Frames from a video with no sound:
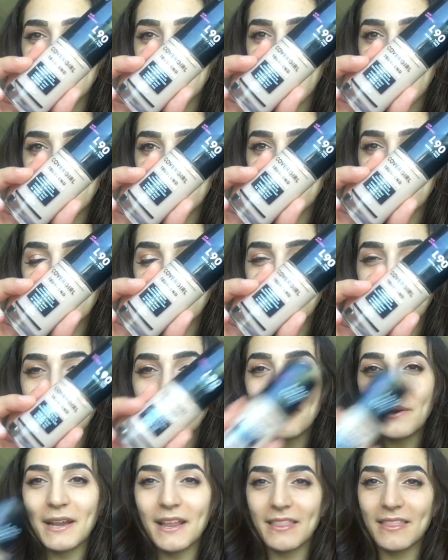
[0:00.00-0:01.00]
light for me,
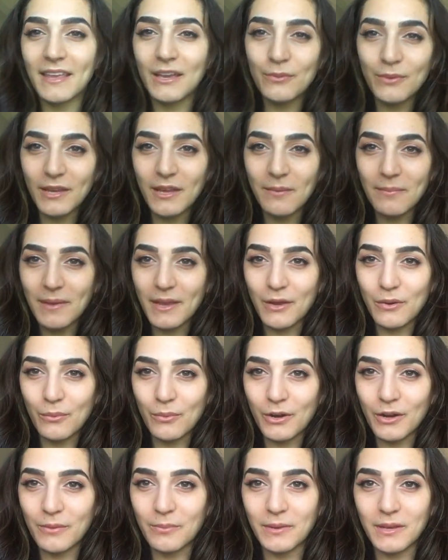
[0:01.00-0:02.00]
but I think we can make it
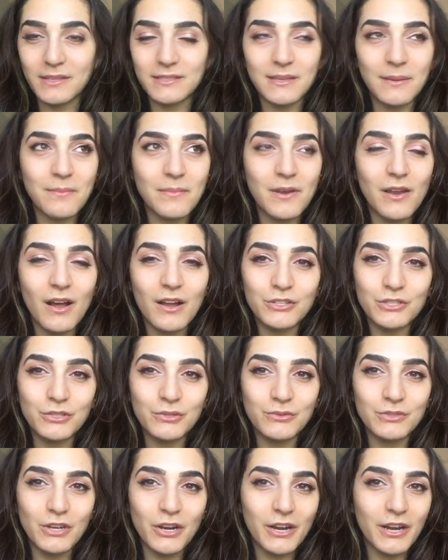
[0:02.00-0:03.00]
work because I'm not
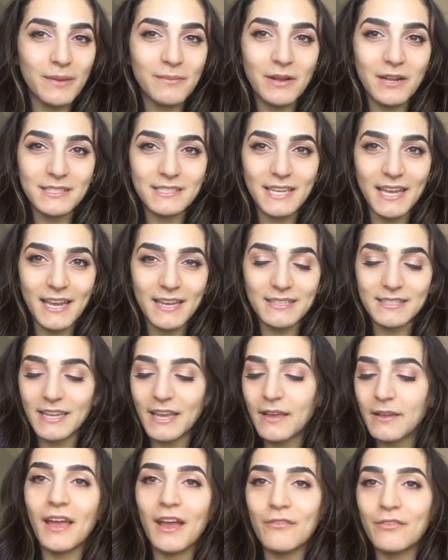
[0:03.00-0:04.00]
too dark, I'm not tanned
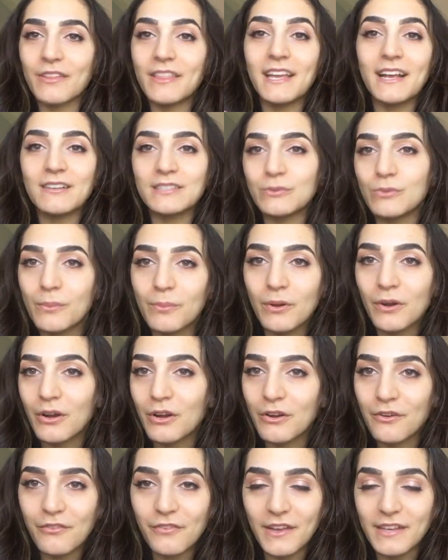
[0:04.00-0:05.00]
yet. Everything else we put
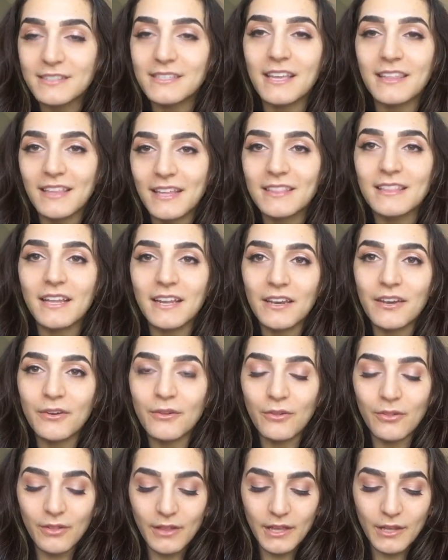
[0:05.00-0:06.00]
on our face, I think that
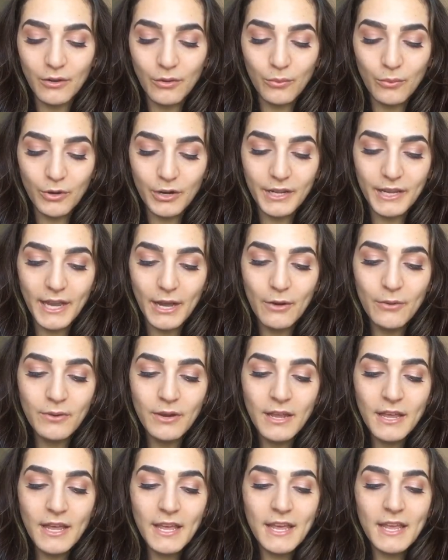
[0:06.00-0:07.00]
it'll work
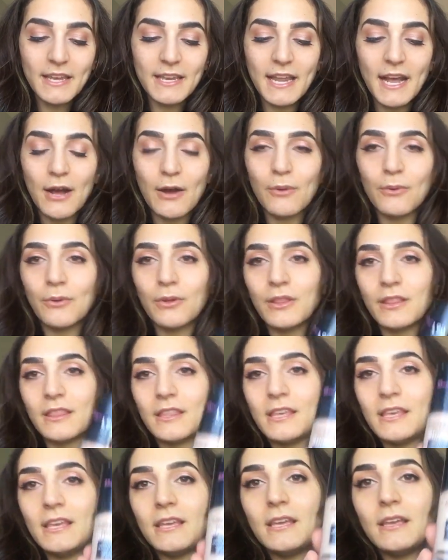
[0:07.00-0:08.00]
out. Now,
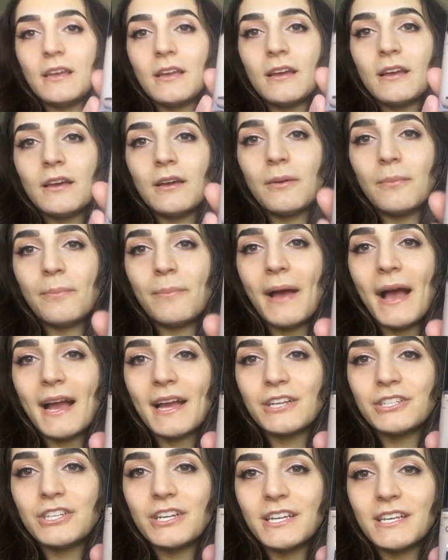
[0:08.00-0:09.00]
the
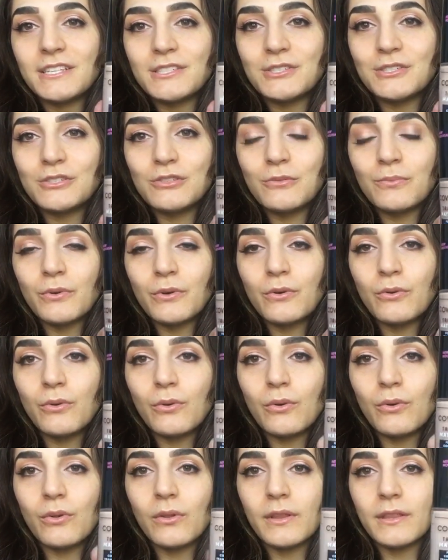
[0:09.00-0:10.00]
packaging is super
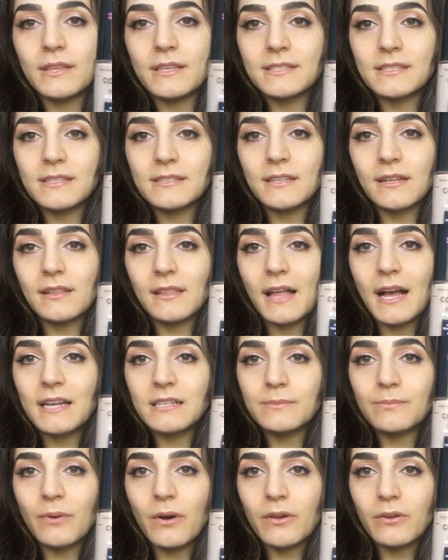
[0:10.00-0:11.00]
cool. This is the
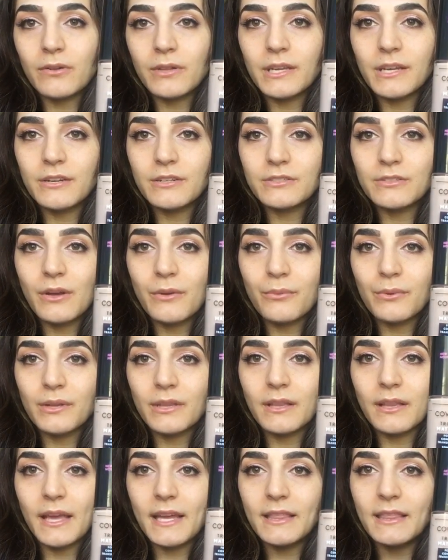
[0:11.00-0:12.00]
glass bottle here, so I
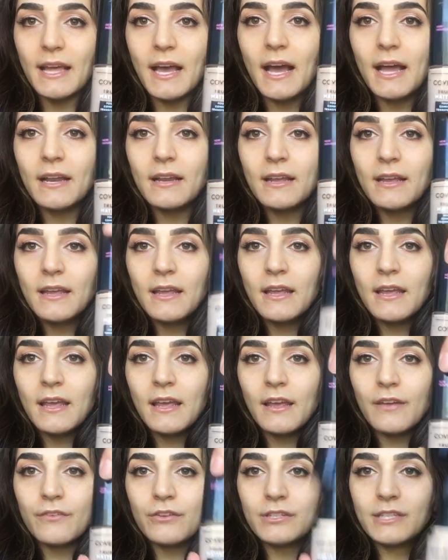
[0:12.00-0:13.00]
really like that.
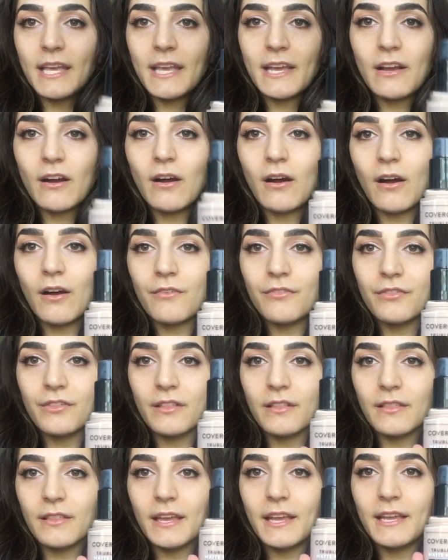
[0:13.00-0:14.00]
If you take off
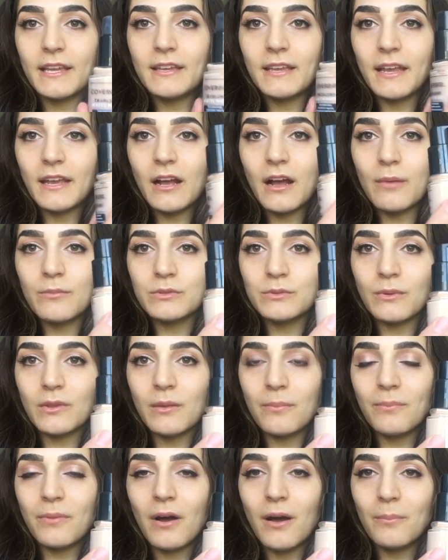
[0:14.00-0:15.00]
the lid, it comes with a
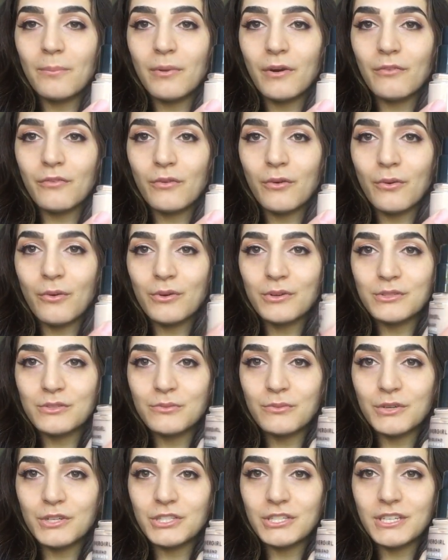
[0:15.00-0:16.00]
pump, of course,
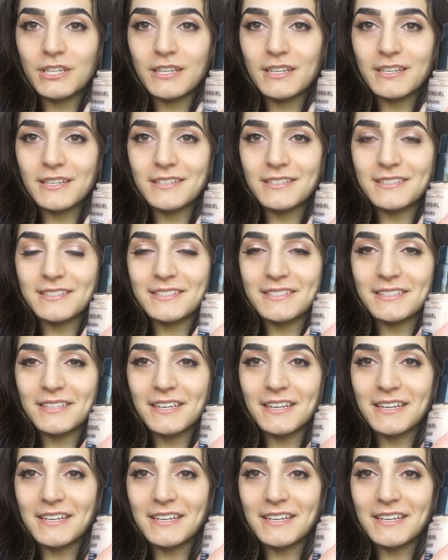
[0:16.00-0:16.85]
which is a